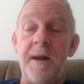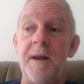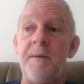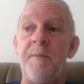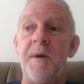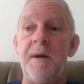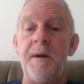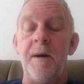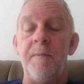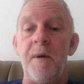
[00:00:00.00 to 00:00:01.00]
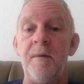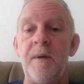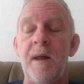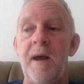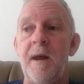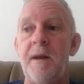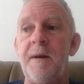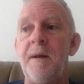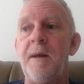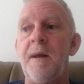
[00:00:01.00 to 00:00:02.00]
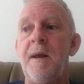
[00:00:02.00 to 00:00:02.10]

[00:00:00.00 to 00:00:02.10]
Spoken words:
he had put it up online.